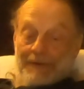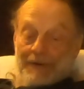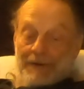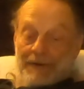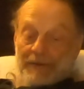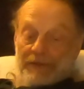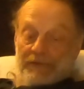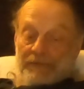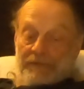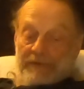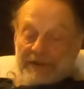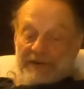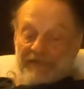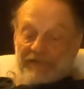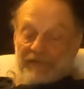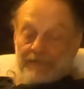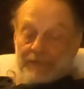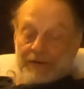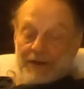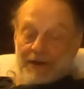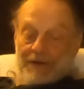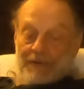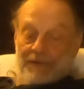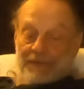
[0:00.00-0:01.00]
all the way
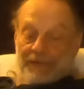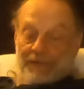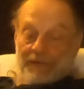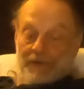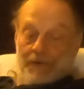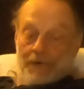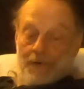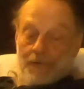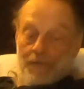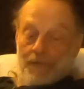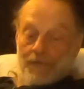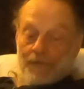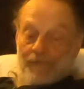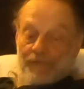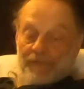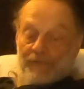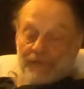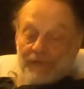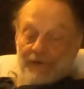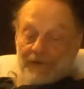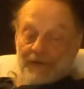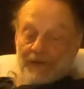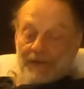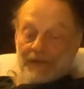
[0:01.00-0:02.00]
from Cohos Cove
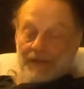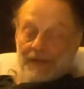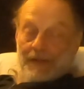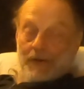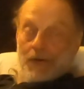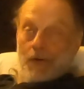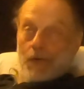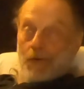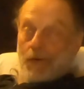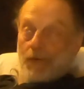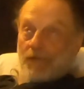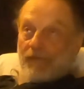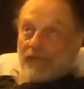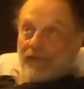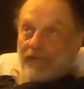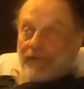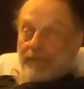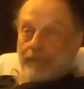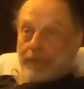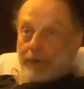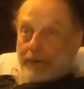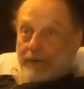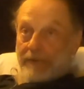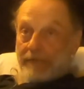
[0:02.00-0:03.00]

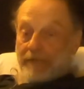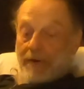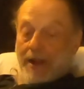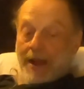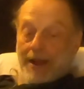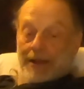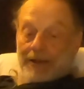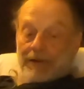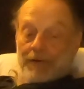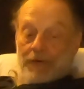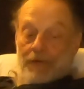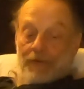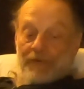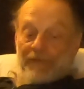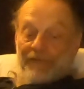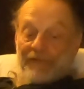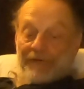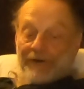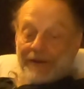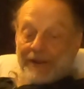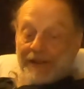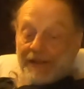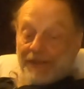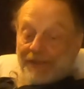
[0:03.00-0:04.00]
over Burnt Rock,
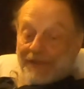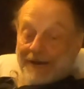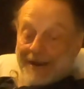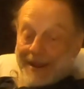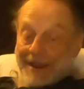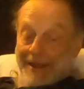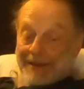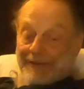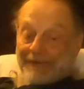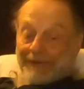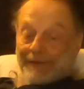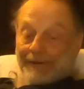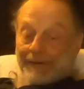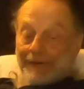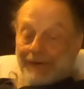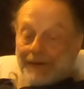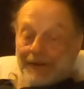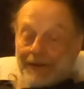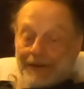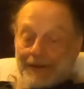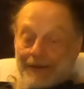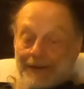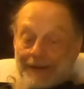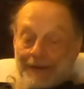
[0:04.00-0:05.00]
over Ethan Allen
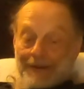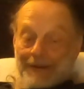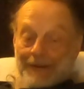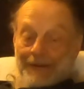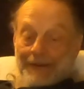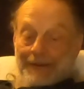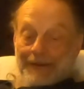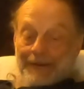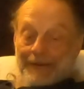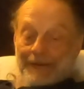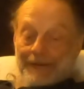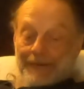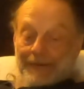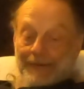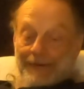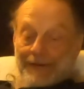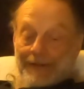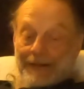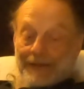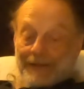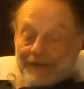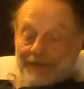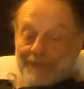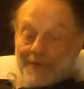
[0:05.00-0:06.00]

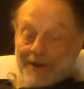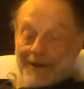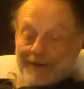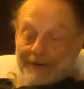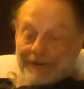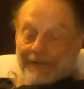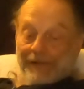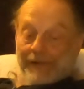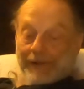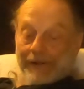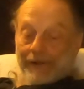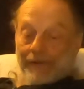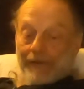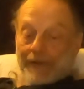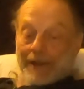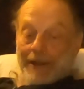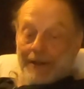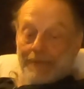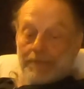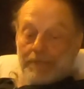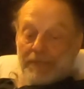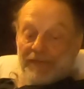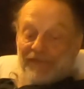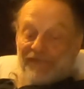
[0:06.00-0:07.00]
to get to Montclair
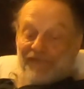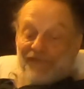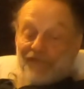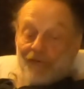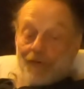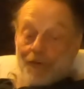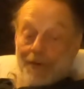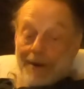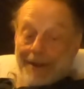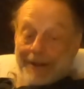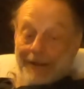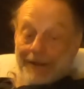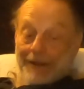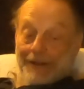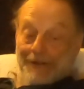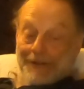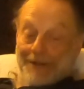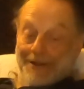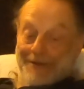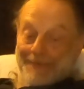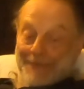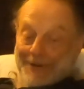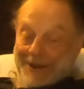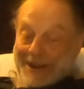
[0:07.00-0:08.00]
Glen before I could
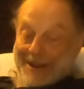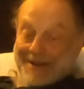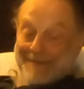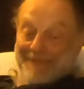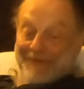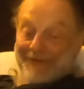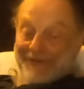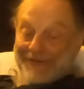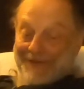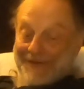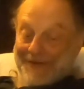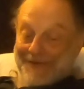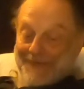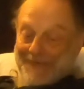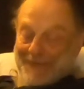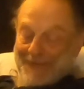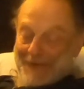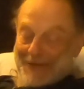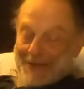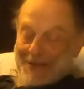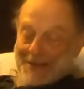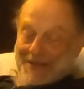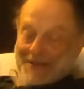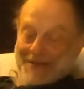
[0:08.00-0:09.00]
climb Camel Slope.
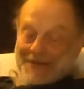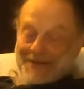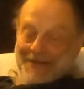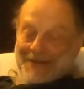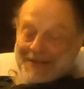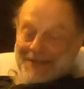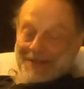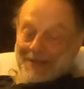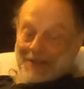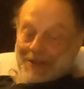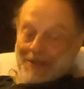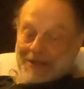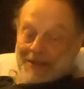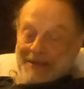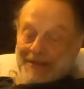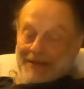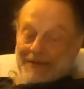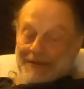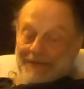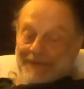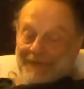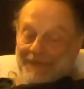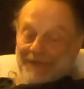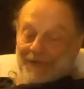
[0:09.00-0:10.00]

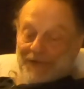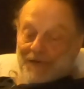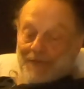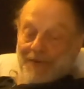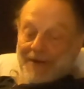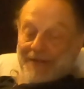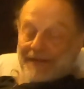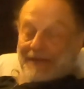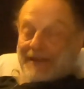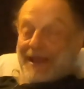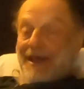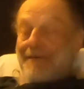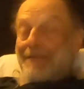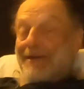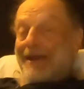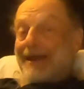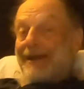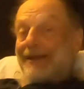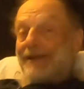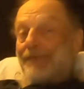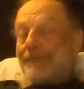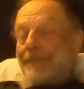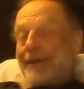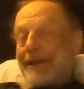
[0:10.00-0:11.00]
So by the time I
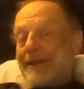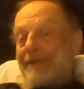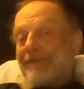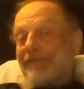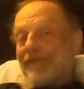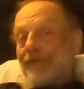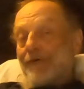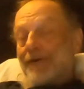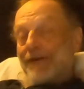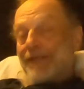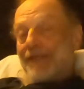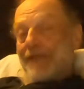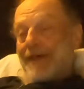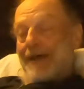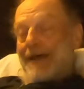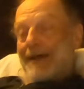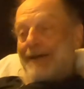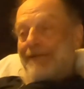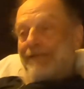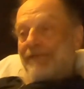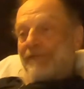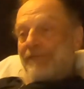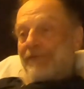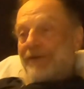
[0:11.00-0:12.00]
got to Bamforth,
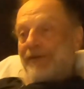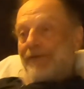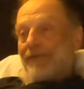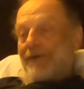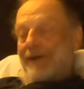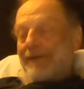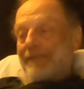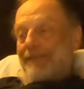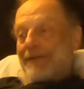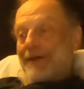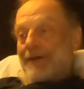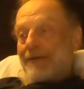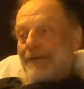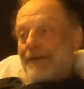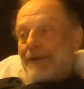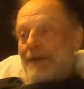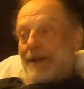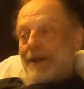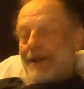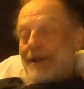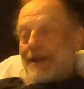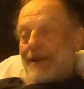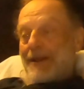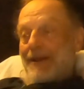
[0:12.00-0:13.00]
I was pretty wiped out.
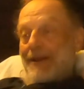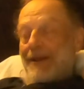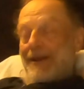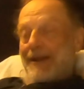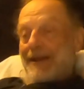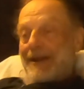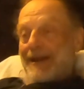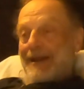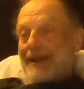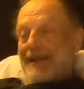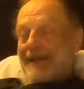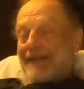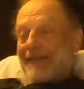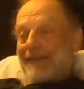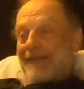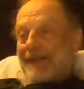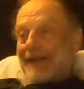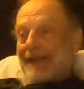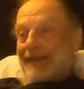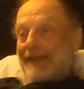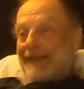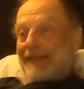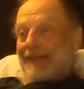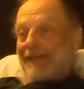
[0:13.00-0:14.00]
It's
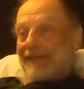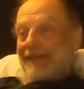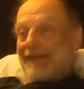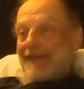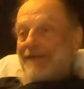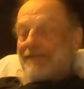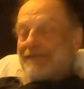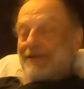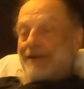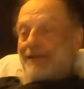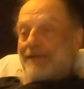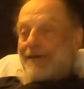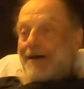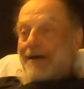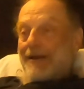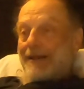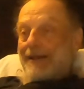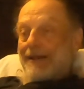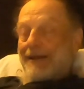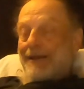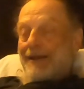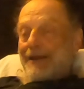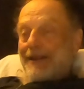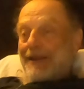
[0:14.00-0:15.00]
like 7 o'clock
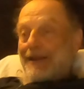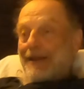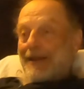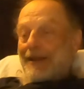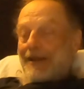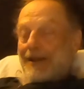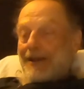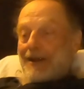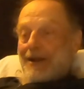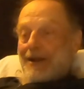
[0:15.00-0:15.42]
at night.